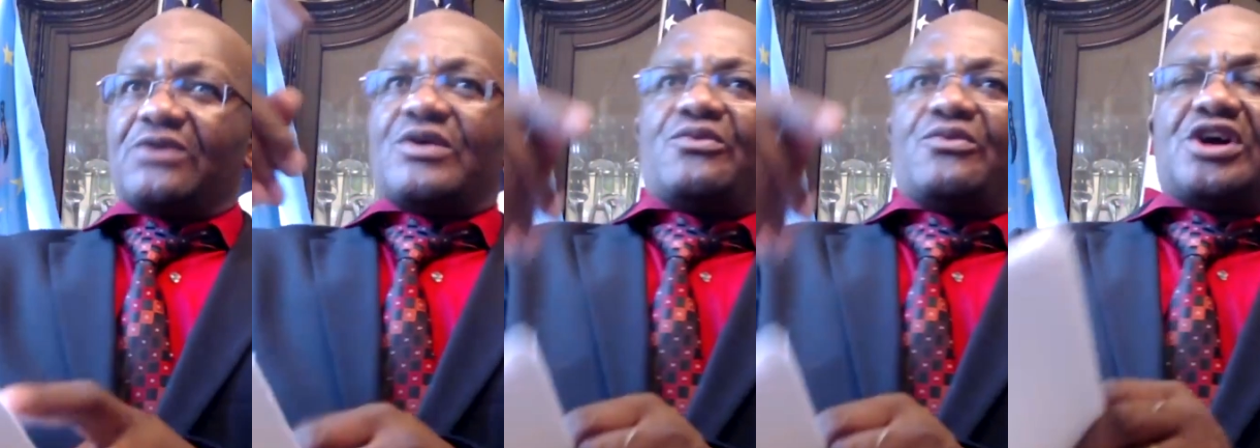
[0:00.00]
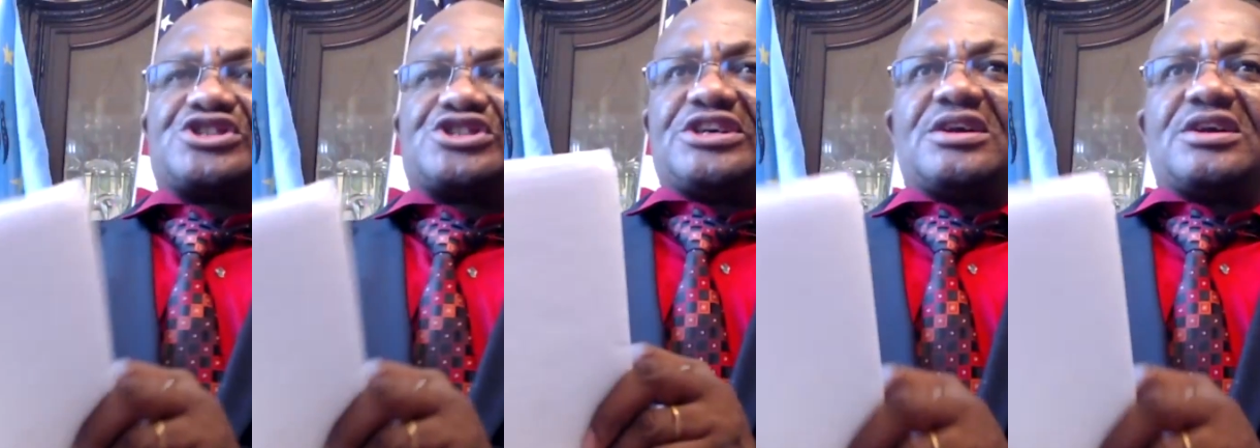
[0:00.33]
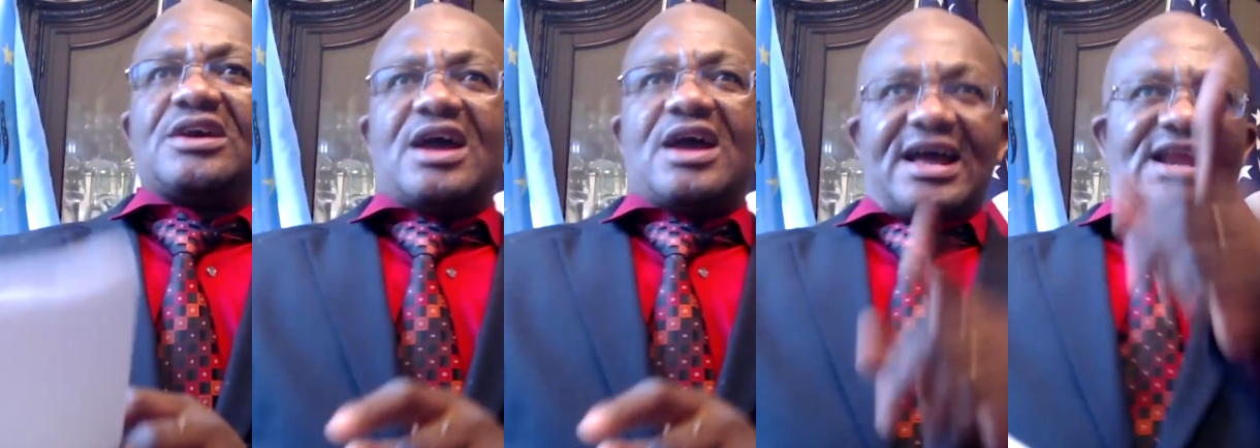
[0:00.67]
that were
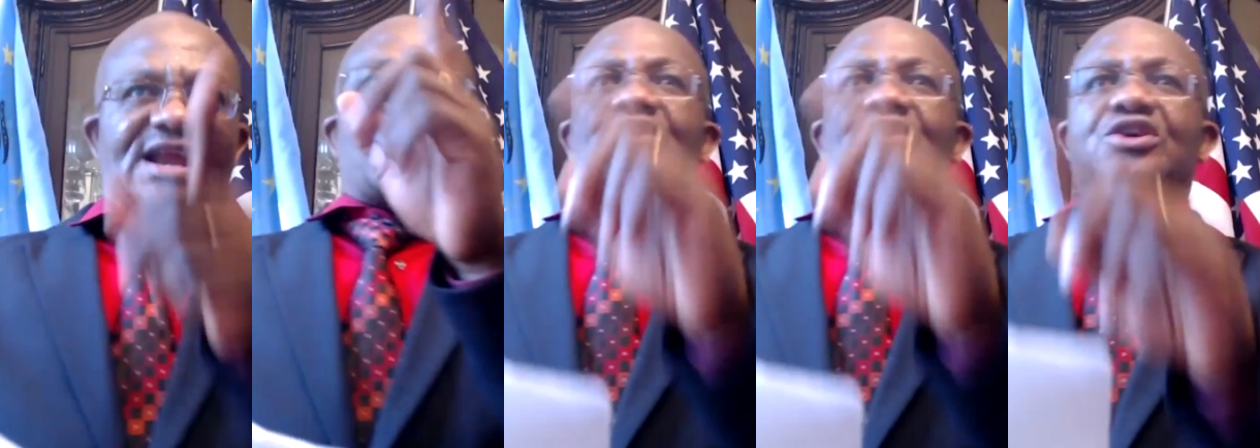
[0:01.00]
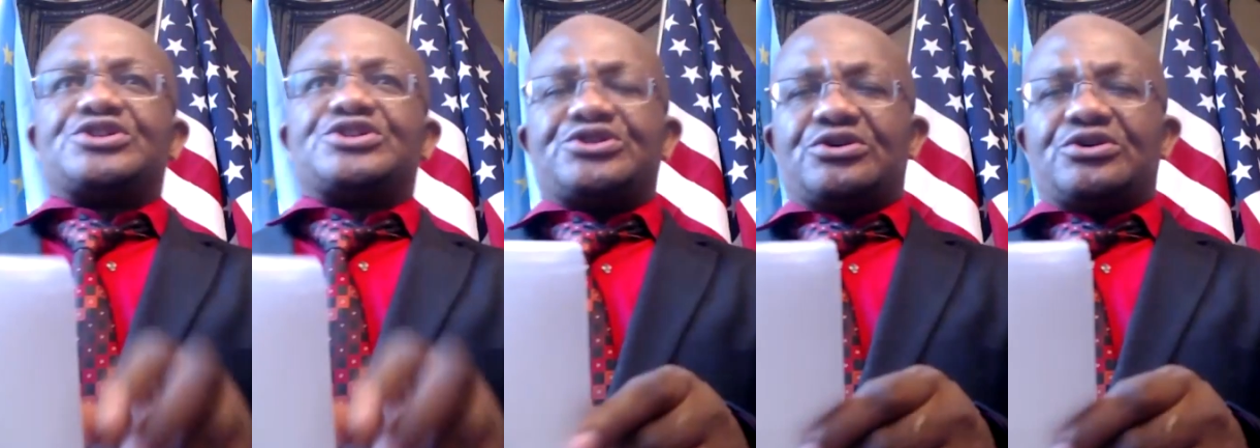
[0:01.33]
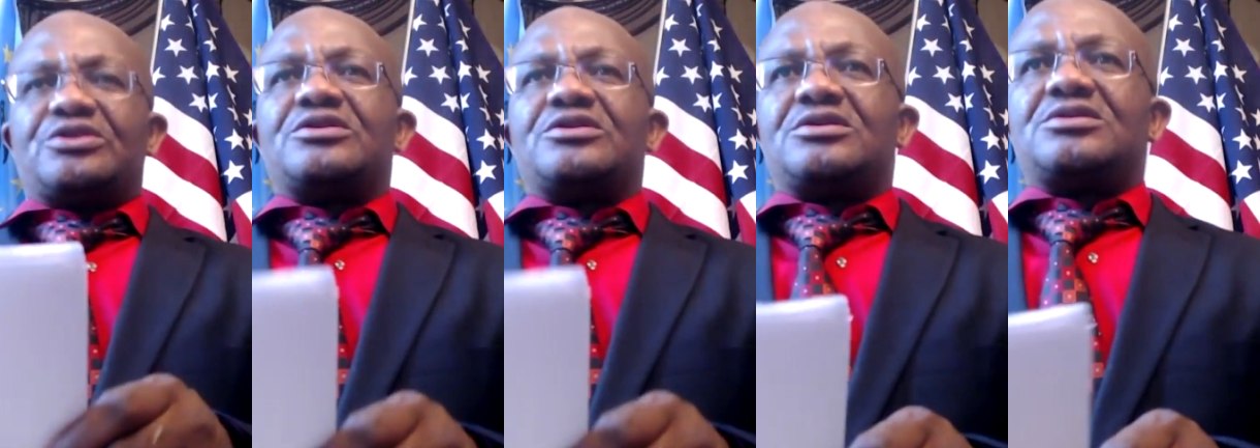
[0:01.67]
watching, and I will
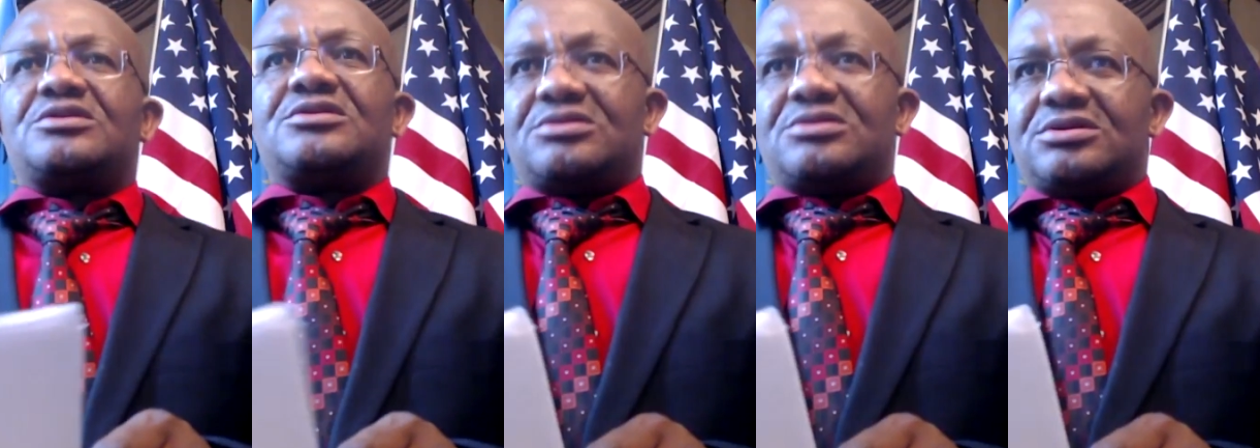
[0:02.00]
continue